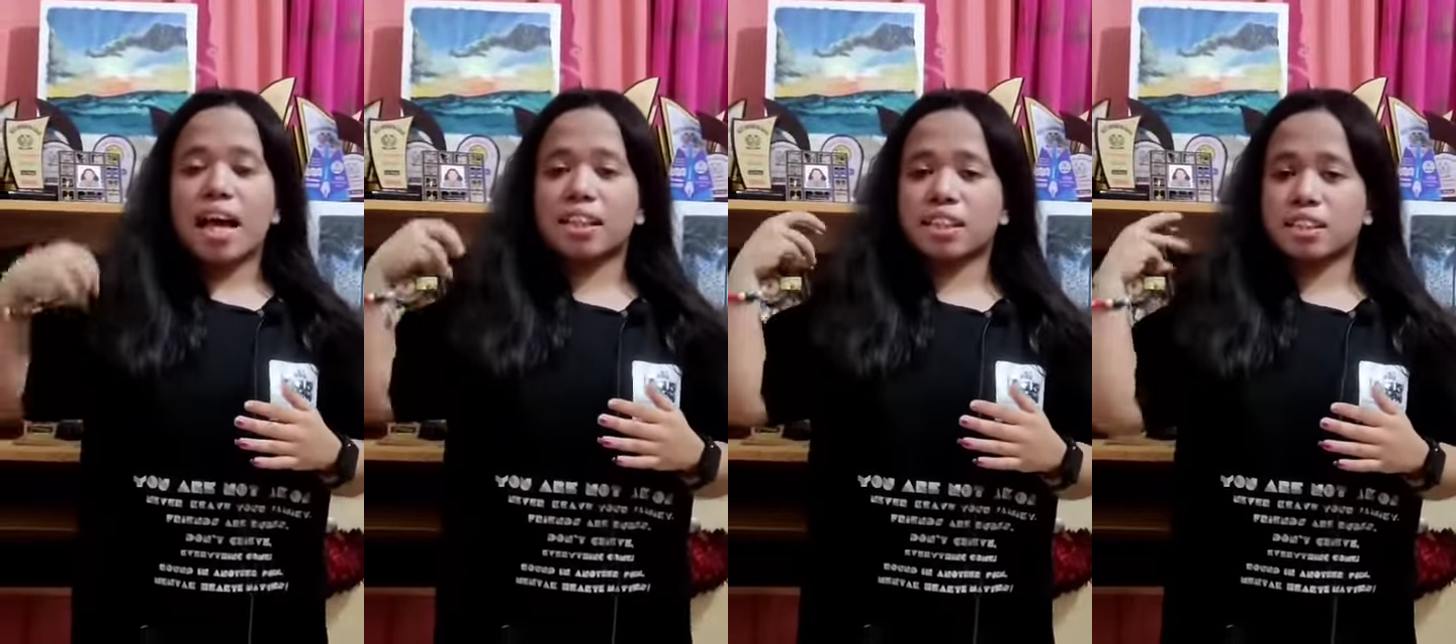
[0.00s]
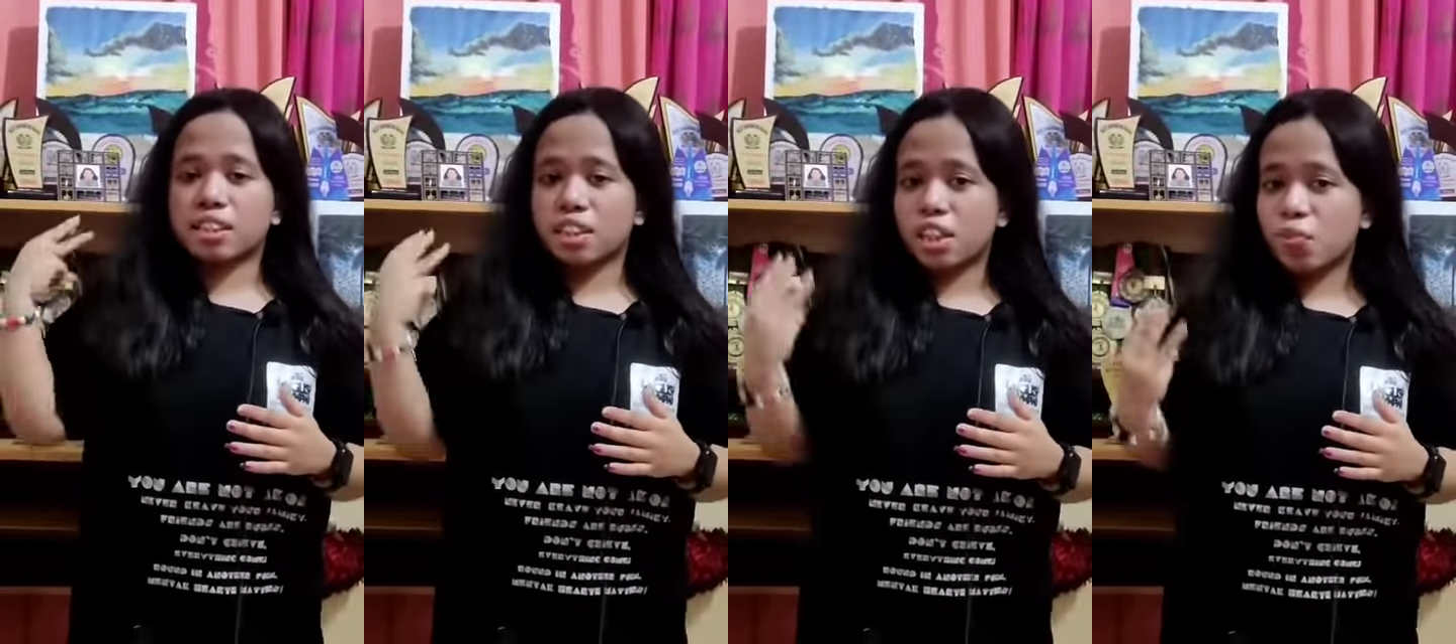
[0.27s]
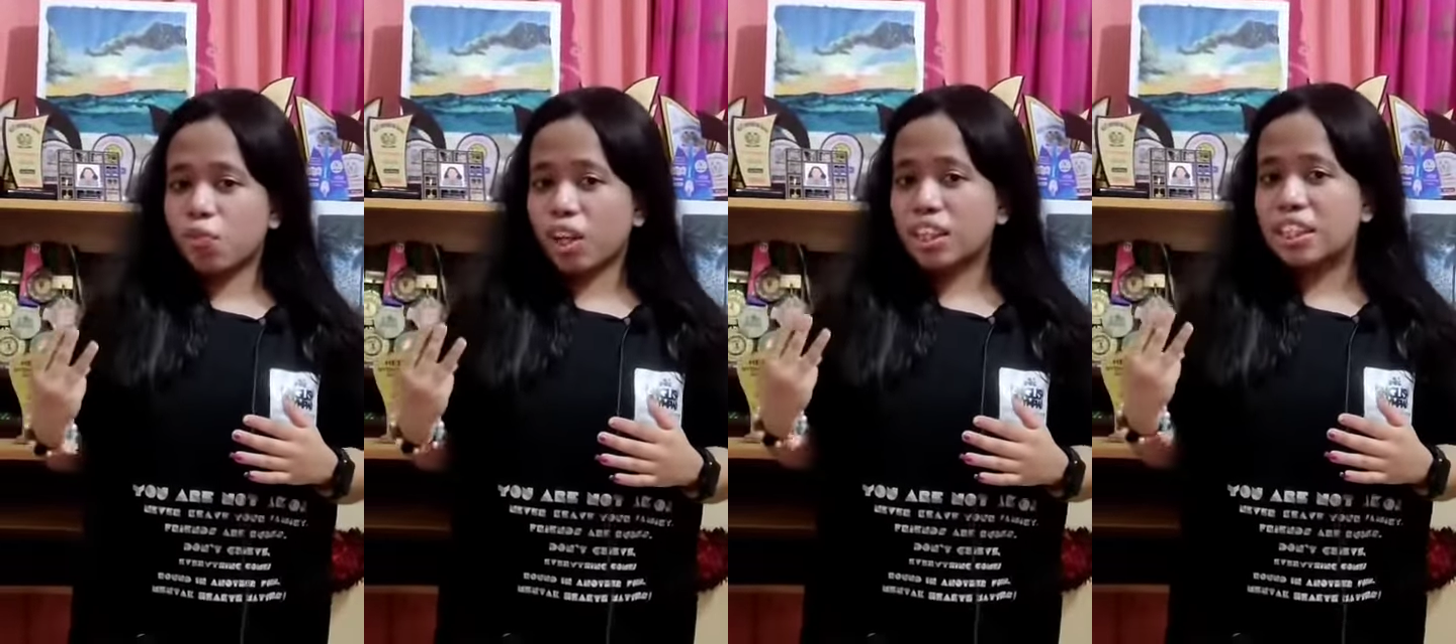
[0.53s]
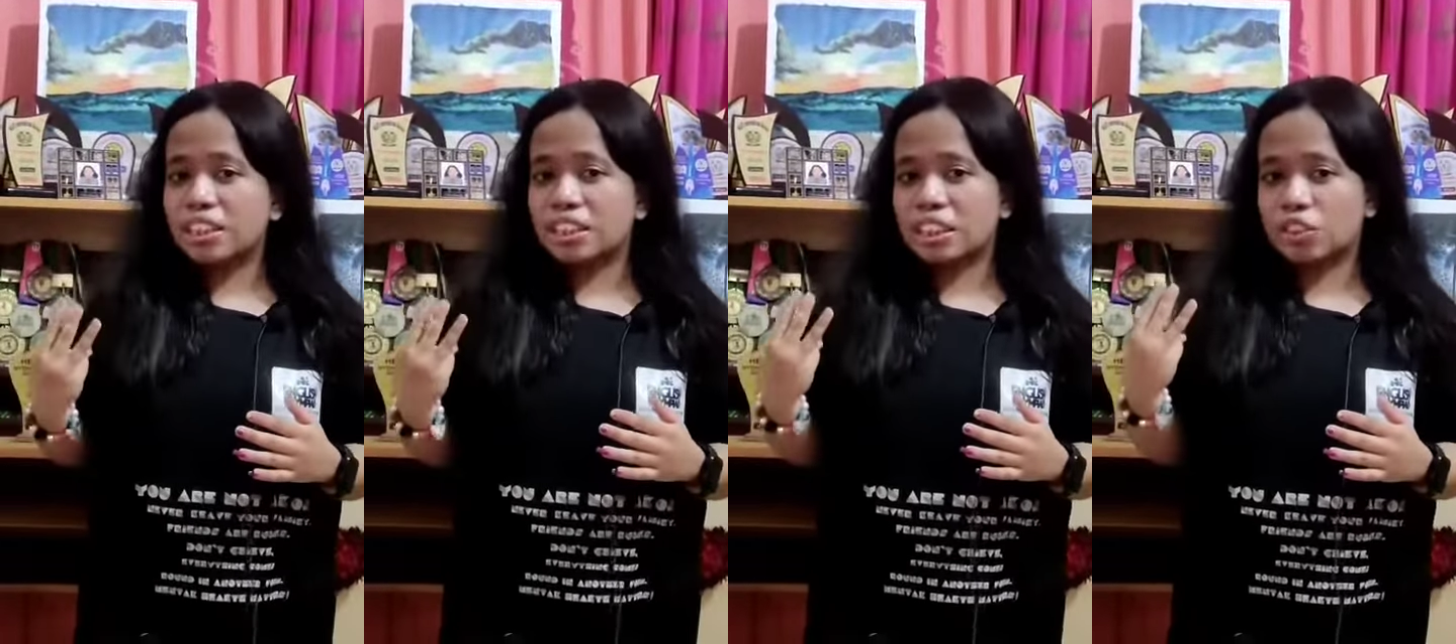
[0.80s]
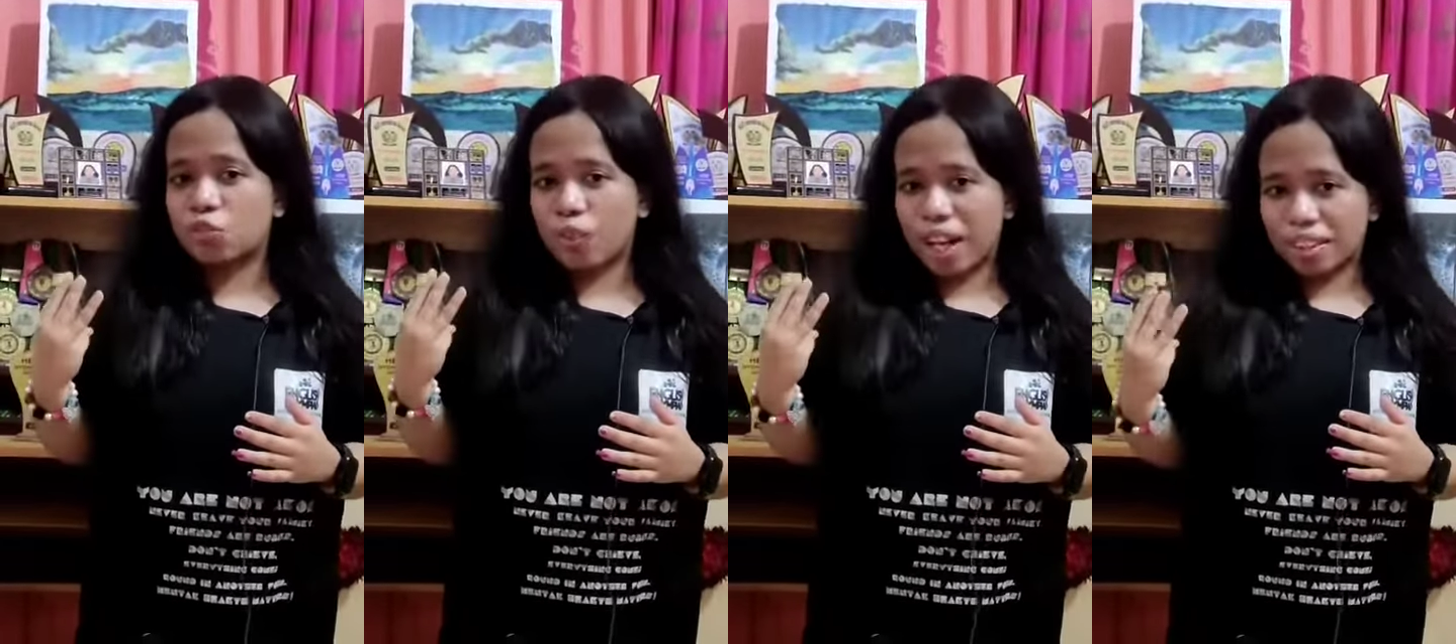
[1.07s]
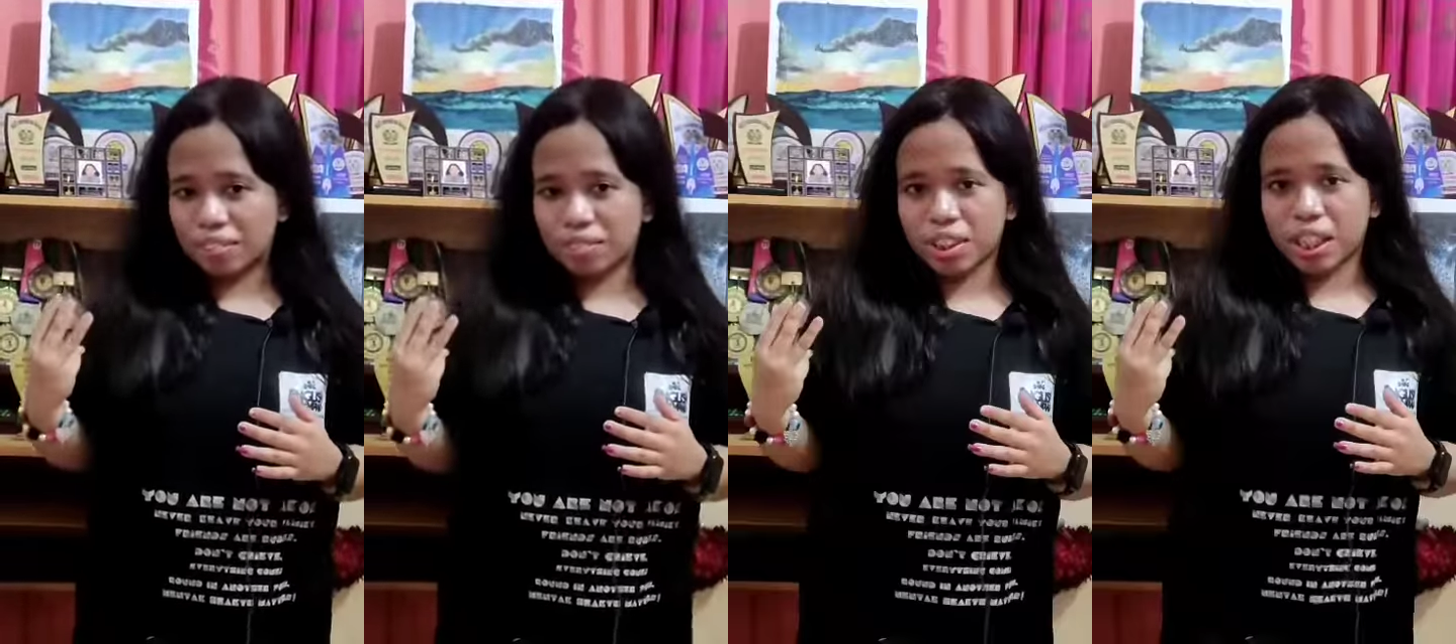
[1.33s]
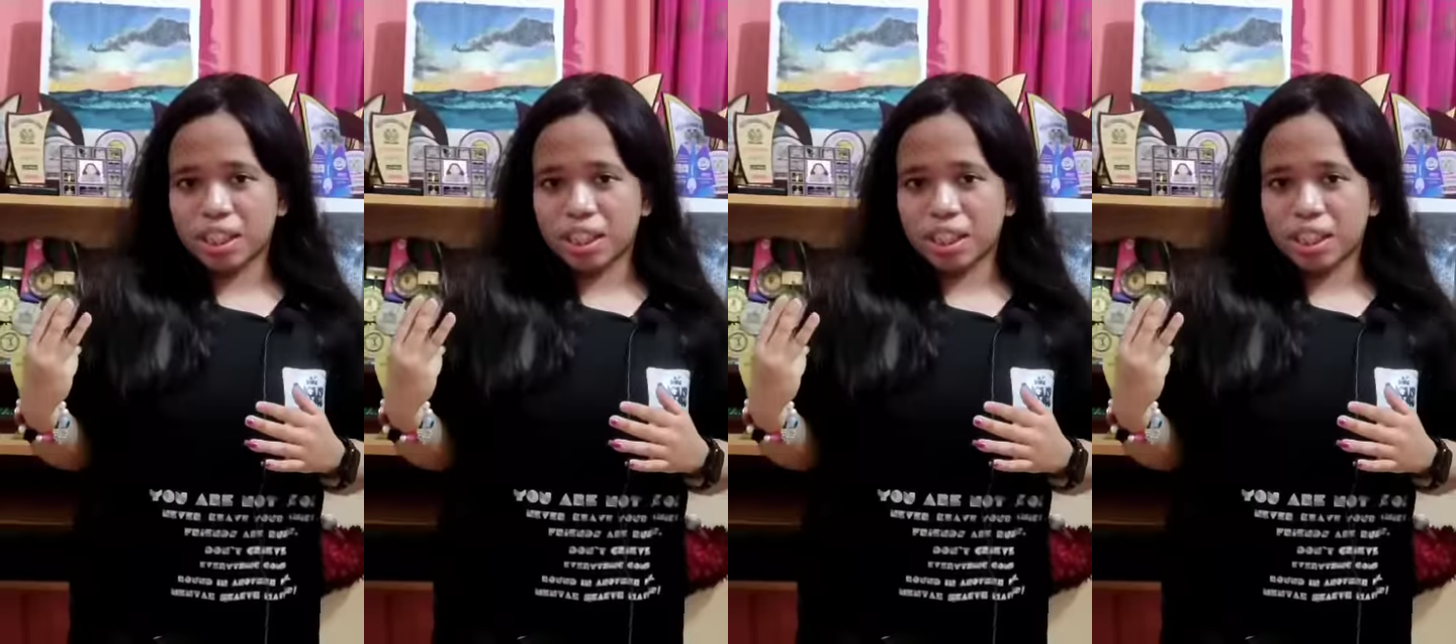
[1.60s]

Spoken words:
and the third one is the grand